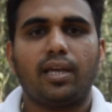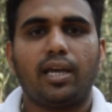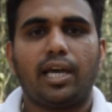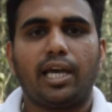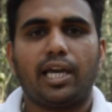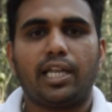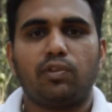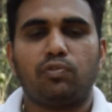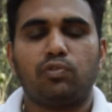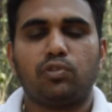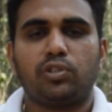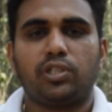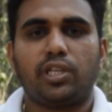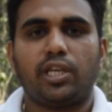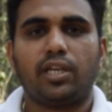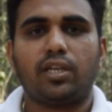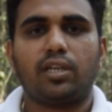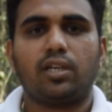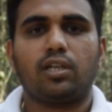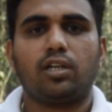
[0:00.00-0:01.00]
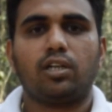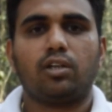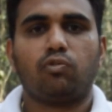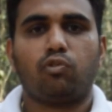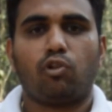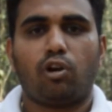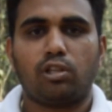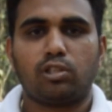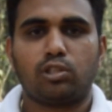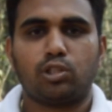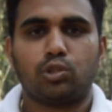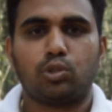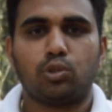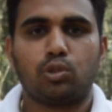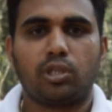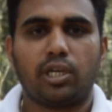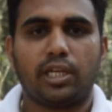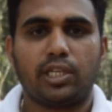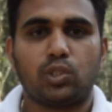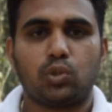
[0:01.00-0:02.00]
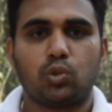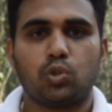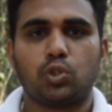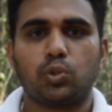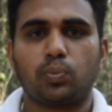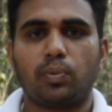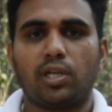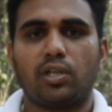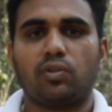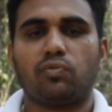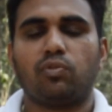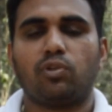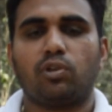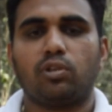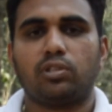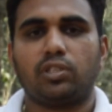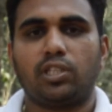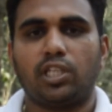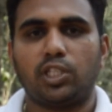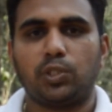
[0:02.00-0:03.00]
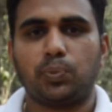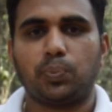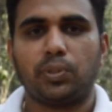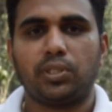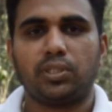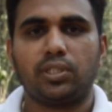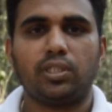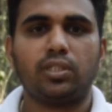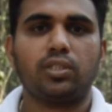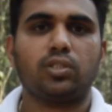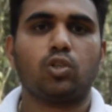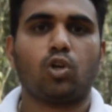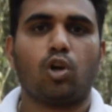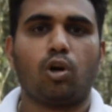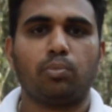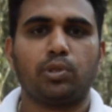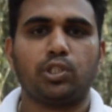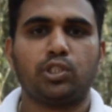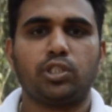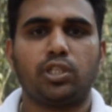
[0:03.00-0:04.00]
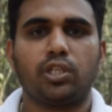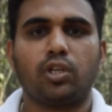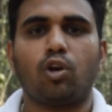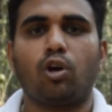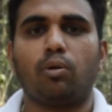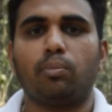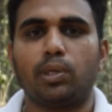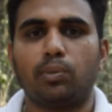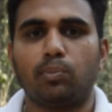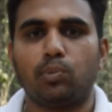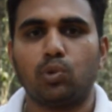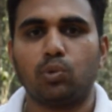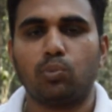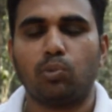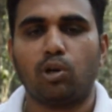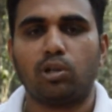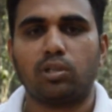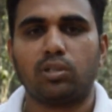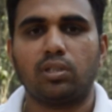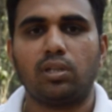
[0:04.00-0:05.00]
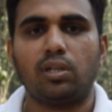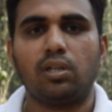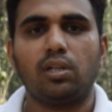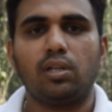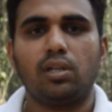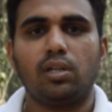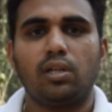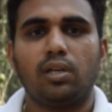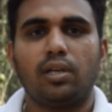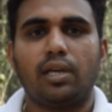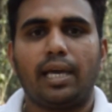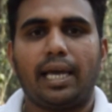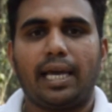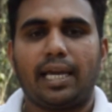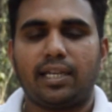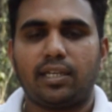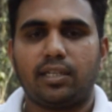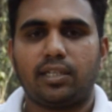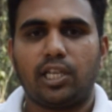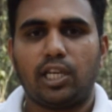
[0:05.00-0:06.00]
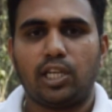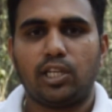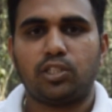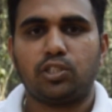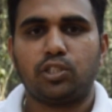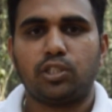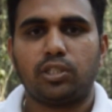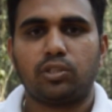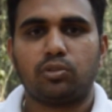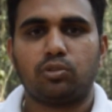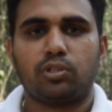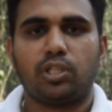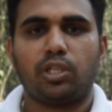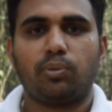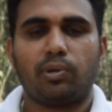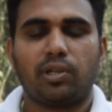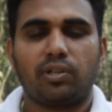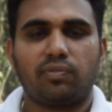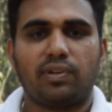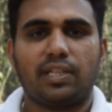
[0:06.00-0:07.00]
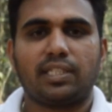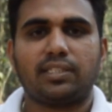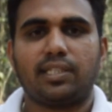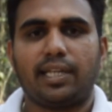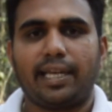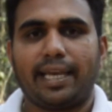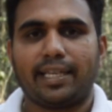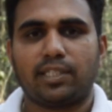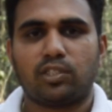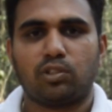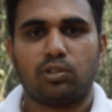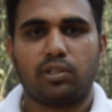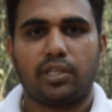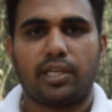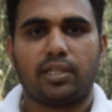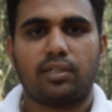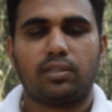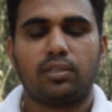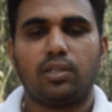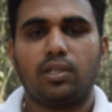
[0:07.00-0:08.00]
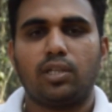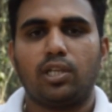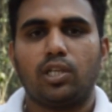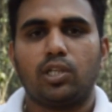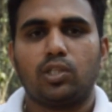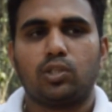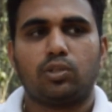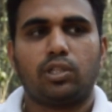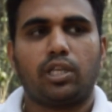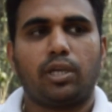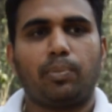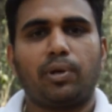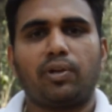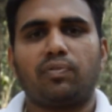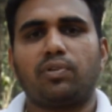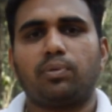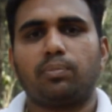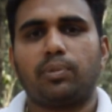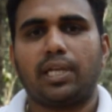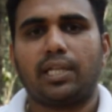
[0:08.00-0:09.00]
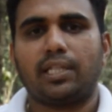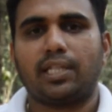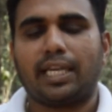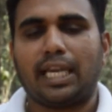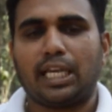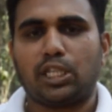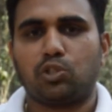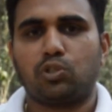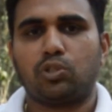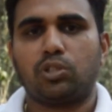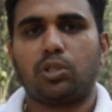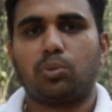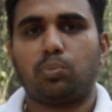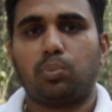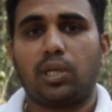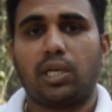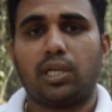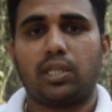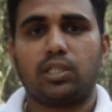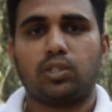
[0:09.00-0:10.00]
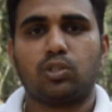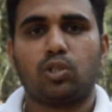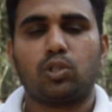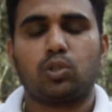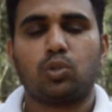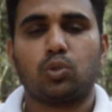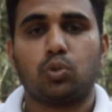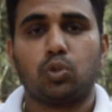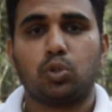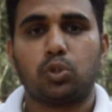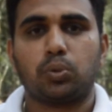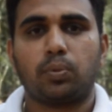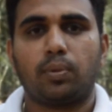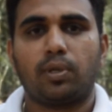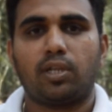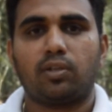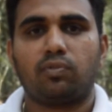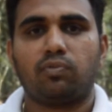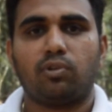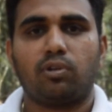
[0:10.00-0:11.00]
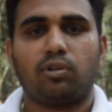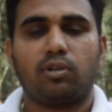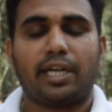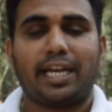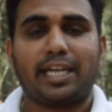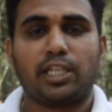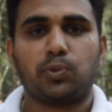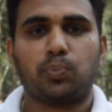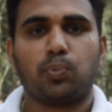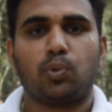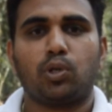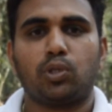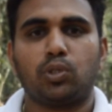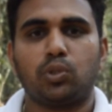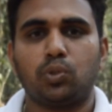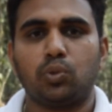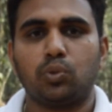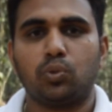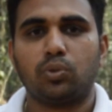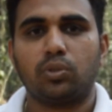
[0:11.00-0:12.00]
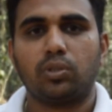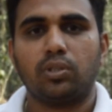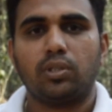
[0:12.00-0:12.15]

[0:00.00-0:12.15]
And if you take false ashoka, its host plant for 3 species, common jay, common bluebottle and tail jay. So 3 butterflies lay eggs on that. So apart from that, the cashew nut plant is also host plant for red spot duke